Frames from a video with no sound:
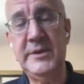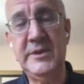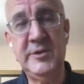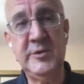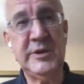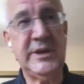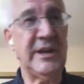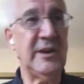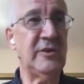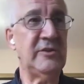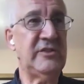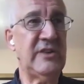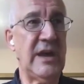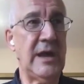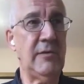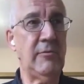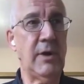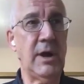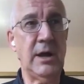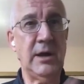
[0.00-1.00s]
you cannot
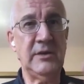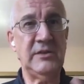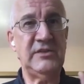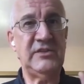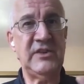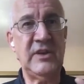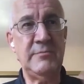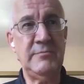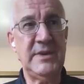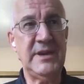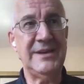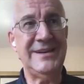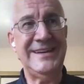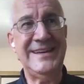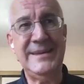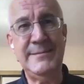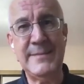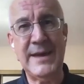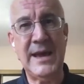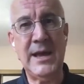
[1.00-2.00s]
say, well, send me an
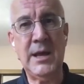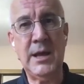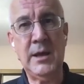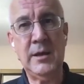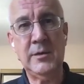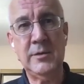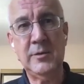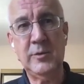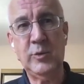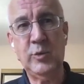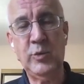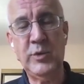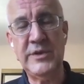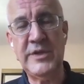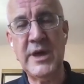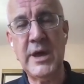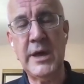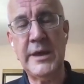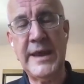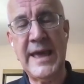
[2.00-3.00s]
email
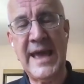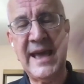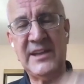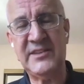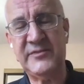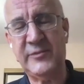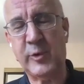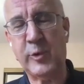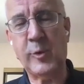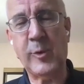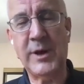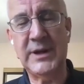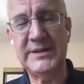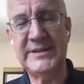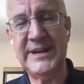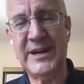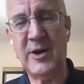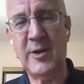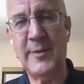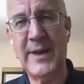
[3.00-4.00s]
with an ask for 1
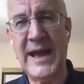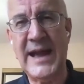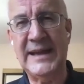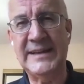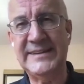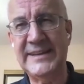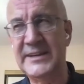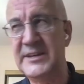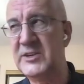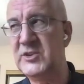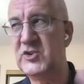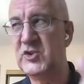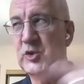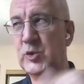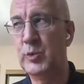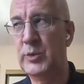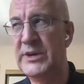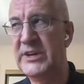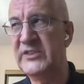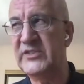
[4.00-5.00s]
terabyte, and in
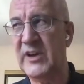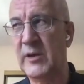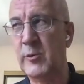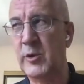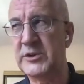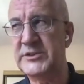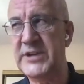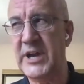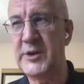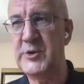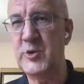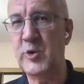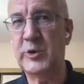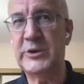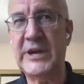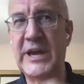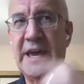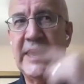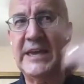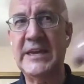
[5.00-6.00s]
2 weeks I will tell you,
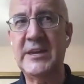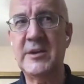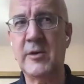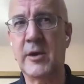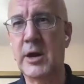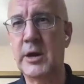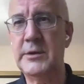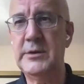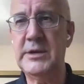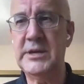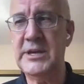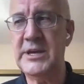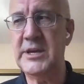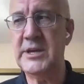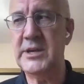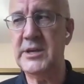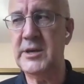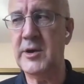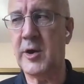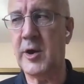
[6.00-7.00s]
okay, here
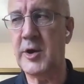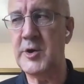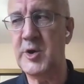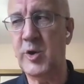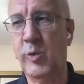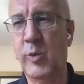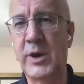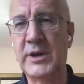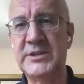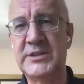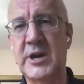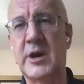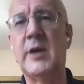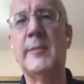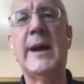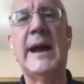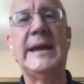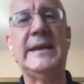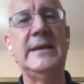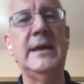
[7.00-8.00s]
are your 1
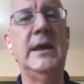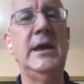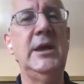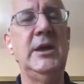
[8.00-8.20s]
terabyte.